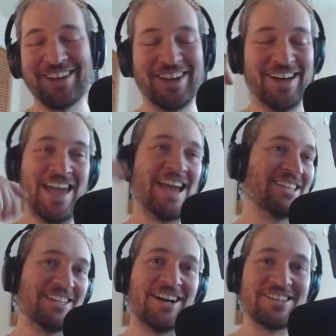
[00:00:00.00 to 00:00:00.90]
I
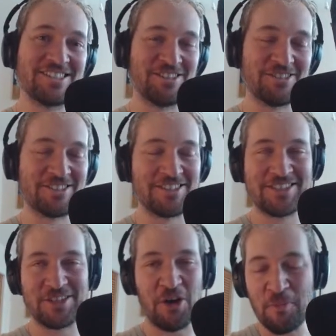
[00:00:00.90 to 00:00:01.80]
hate the Oscars. It's
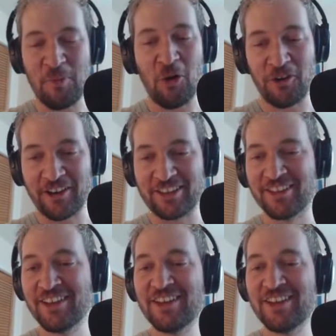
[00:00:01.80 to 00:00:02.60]
so boring.